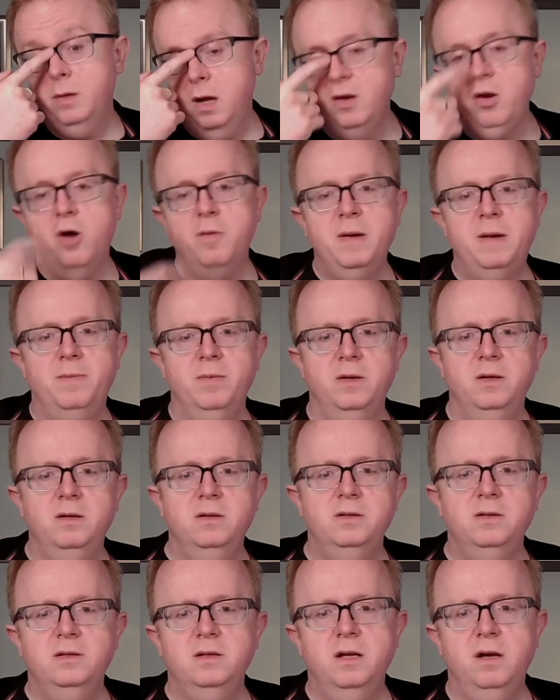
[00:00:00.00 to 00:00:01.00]
A lot of people
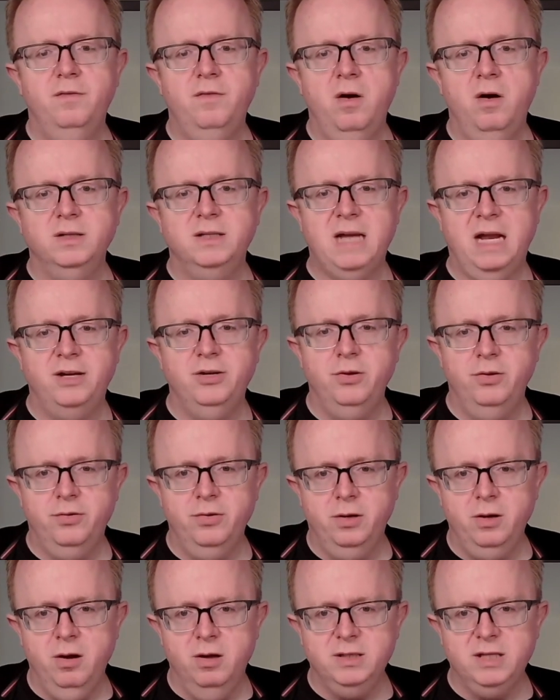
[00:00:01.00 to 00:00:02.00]
have asked, can you do it through a
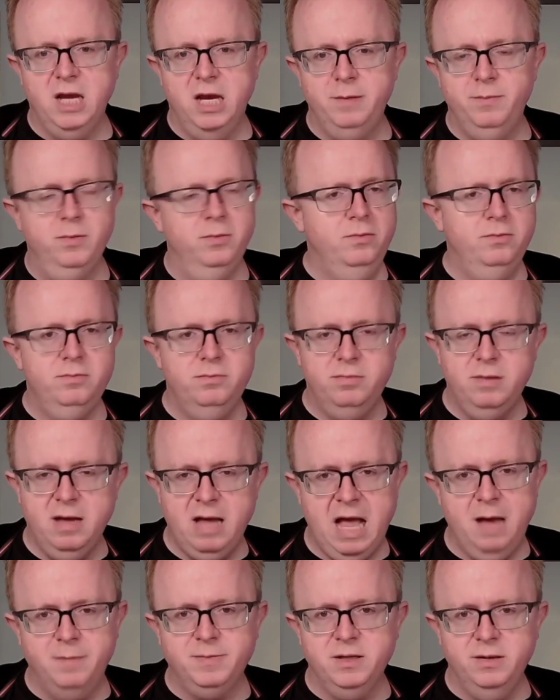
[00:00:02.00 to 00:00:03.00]
glass table?
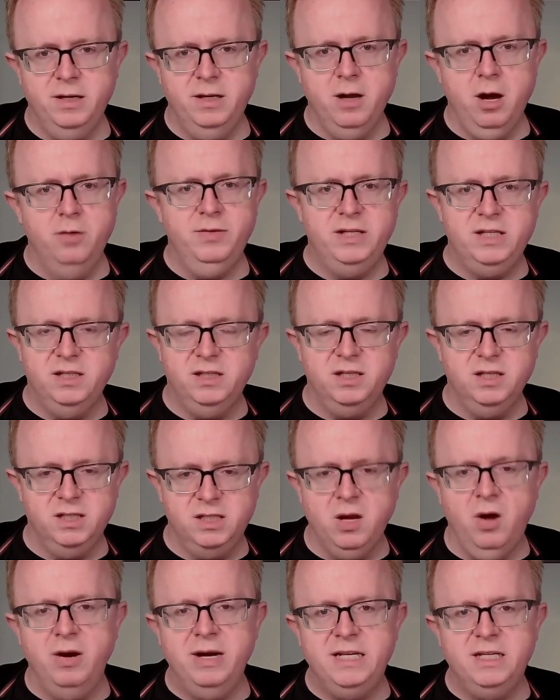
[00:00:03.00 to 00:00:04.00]
Absolutely no. This is
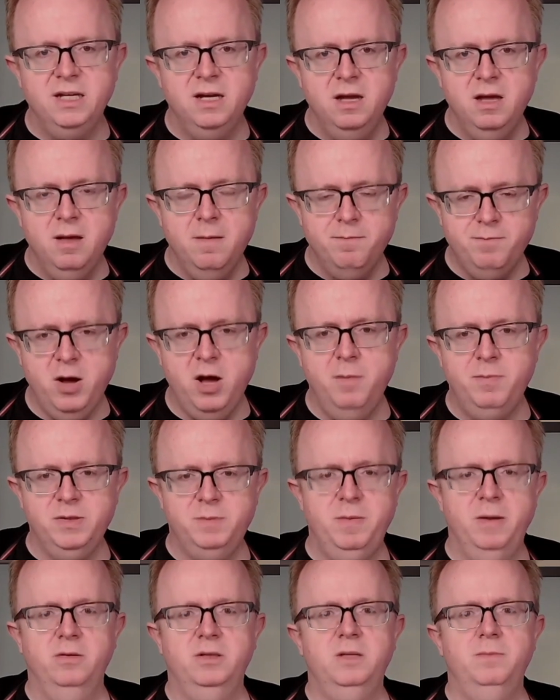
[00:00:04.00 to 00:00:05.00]
designed,
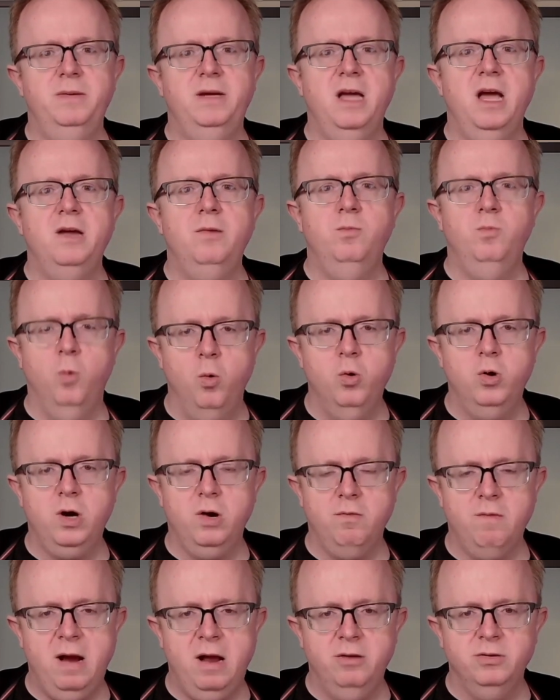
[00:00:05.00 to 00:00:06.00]
purpose-built to be a
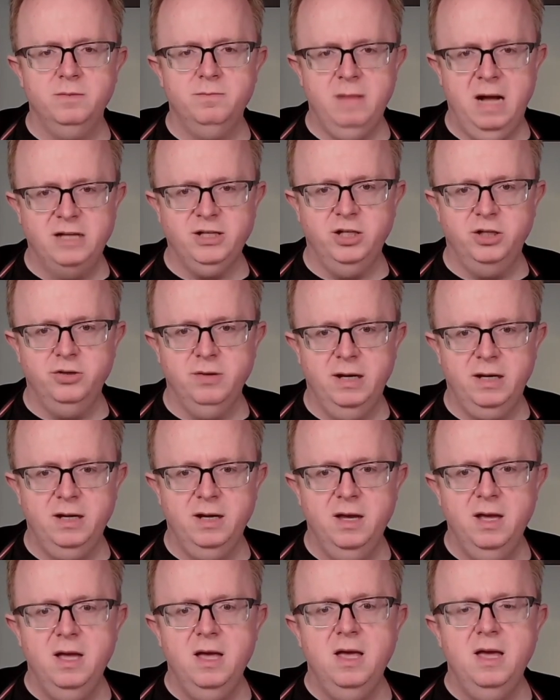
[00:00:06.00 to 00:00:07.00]
walk-around magic trick.
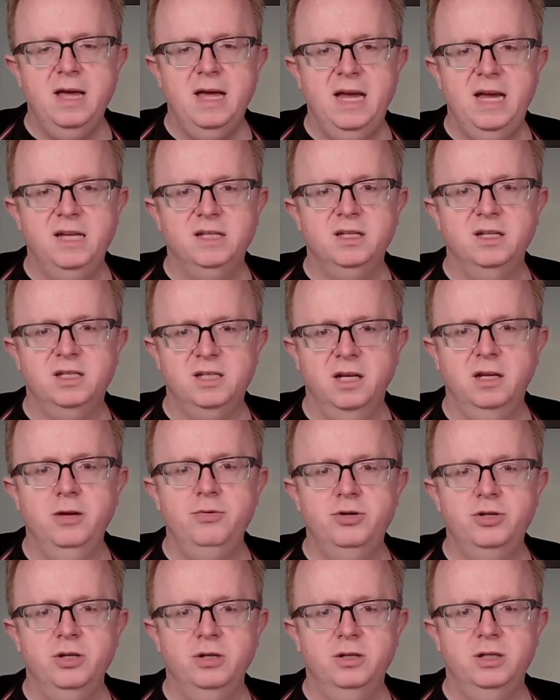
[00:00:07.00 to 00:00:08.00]
It is the
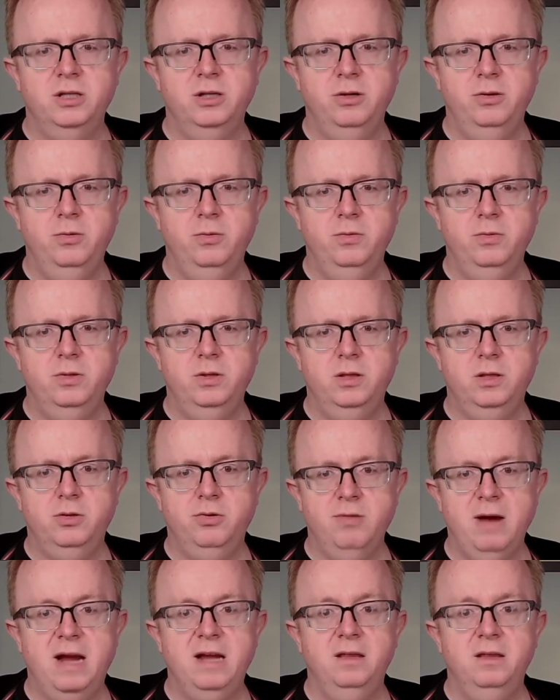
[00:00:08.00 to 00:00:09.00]
solution to
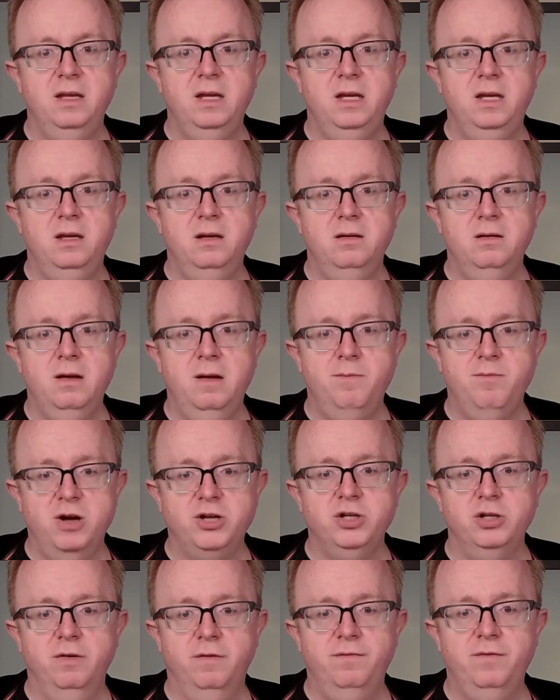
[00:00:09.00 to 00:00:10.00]
creating the
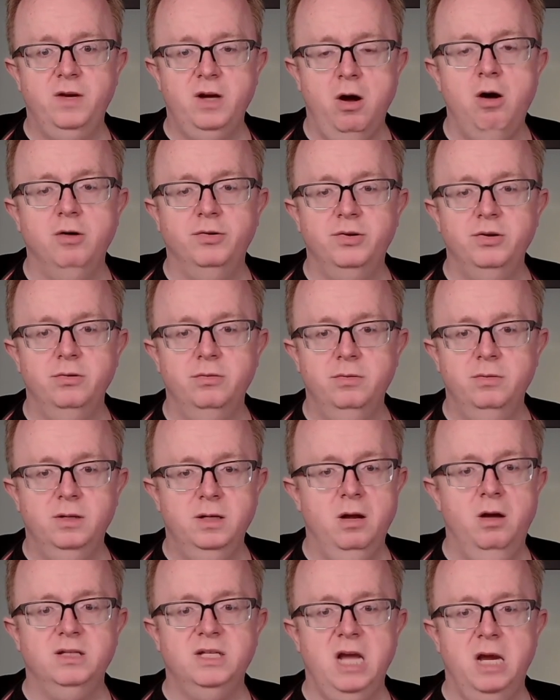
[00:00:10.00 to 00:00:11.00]
impression of card through
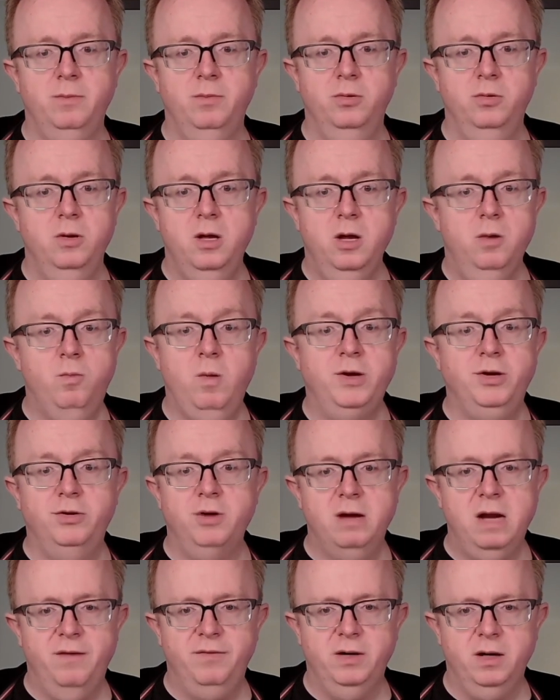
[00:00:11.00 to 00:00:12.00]
glass table when you
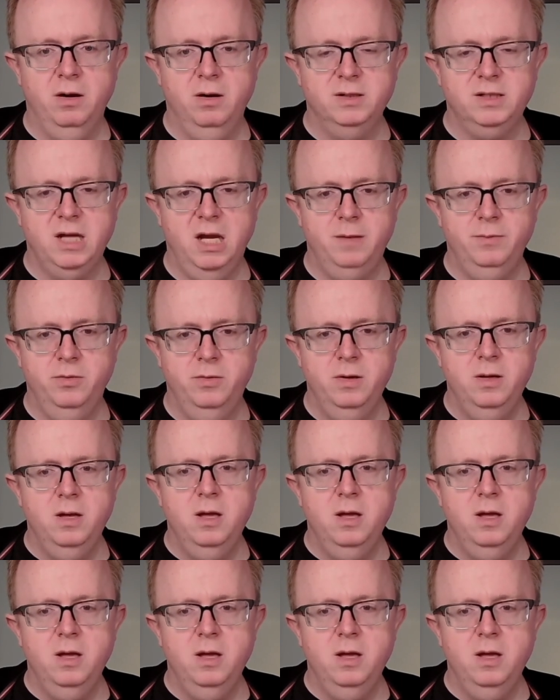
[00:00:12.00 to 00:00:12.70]
don't have a glass table.